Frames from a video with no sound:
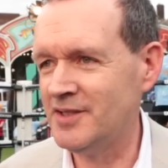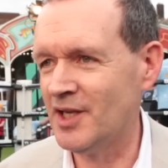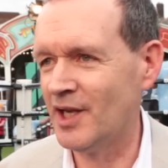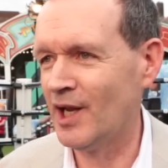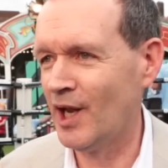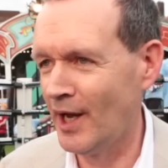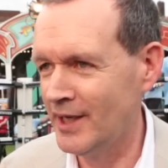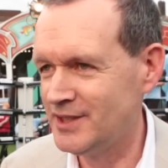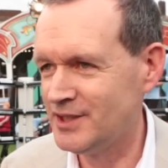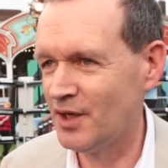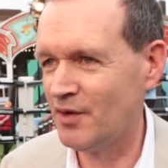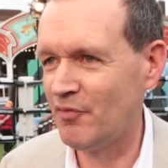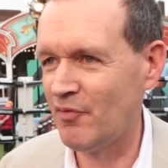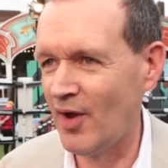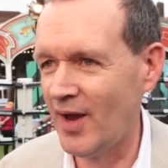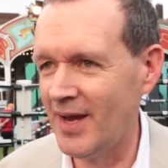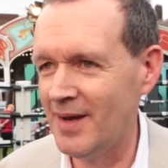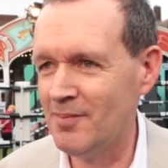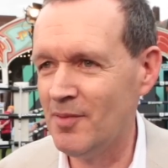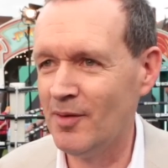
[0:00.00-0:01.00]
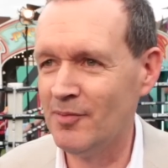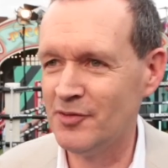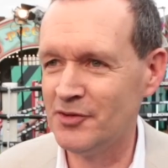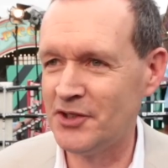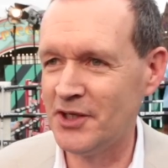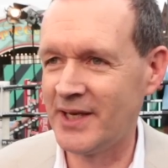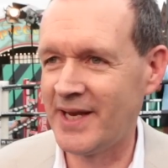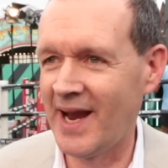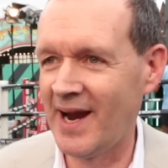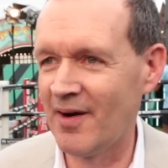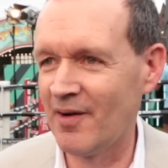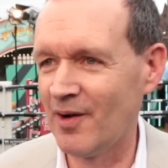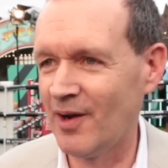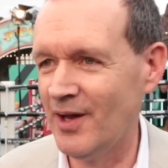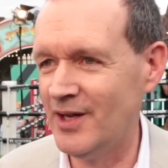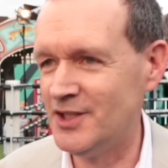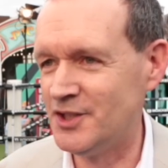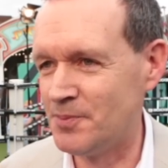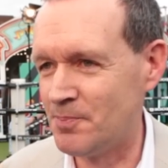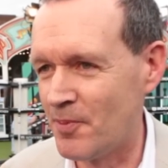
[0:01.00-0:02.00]
Delighted for him, obviously
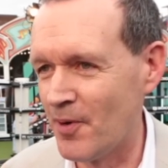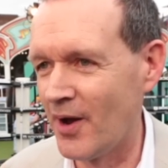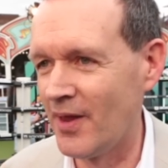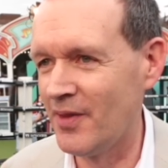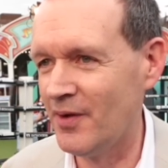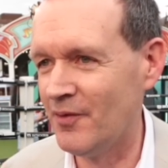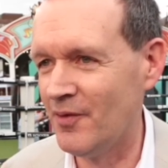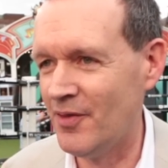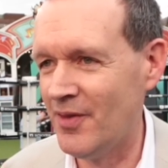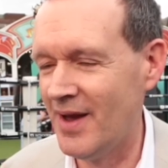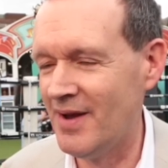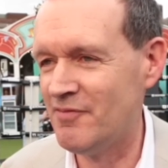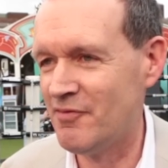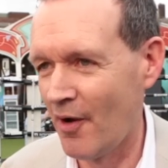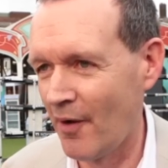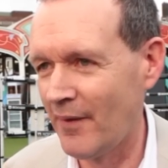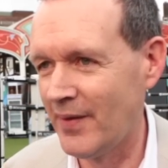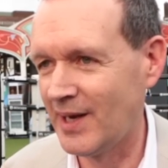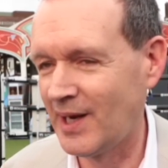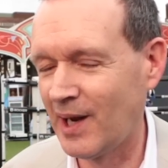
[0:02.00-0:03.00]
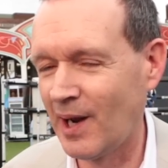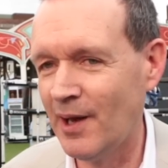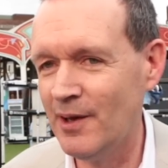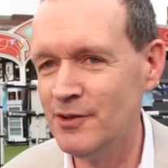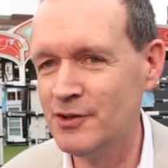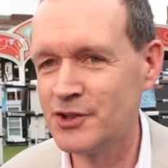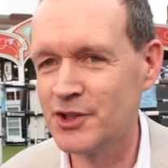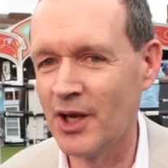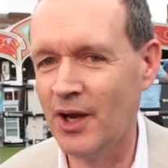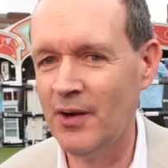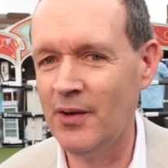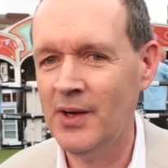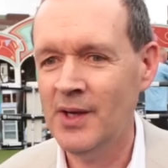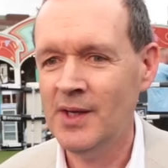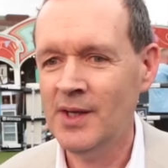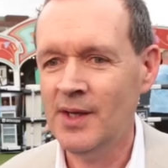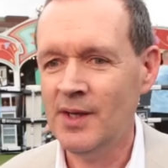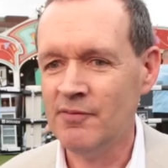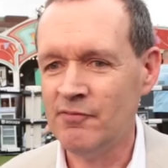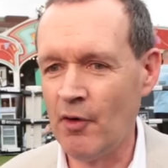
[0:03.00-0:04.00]
Caroline's brother, and they're very close. So,
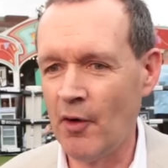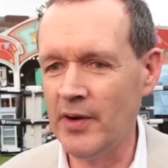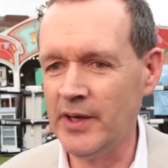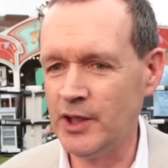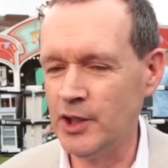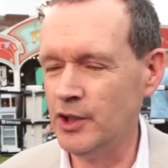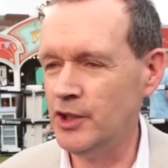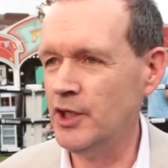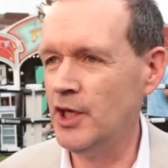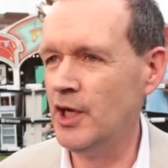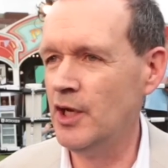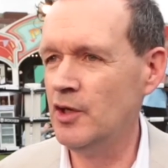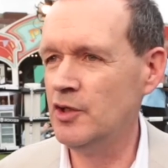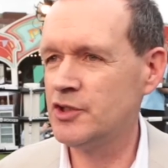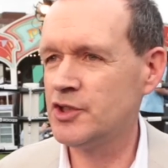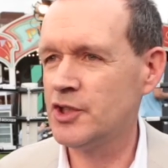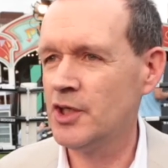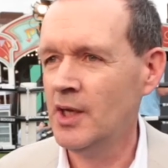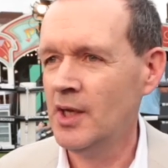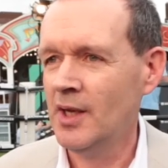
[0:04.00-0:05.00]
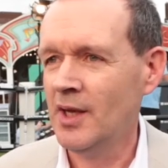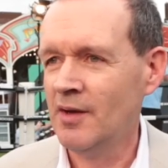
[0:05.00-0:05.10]
very good news.